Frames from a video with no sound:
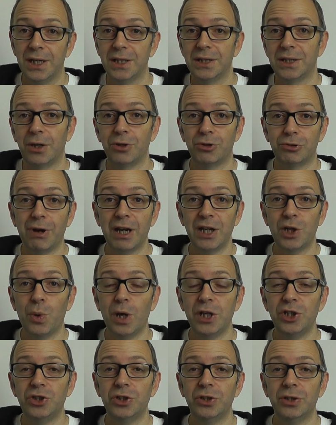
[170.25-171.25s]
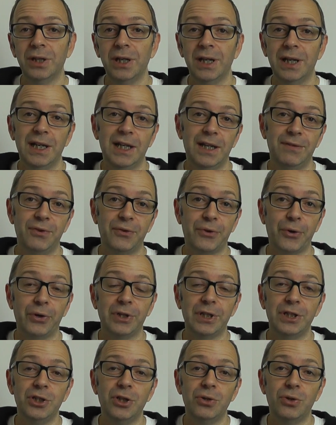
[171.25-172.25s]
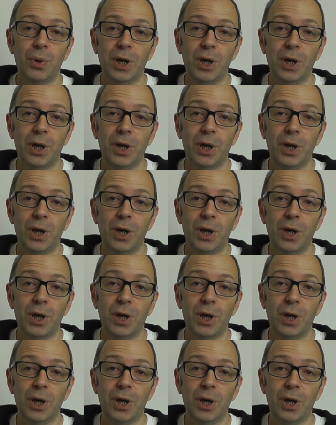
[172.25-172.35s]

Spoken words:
So great question. If you've got any new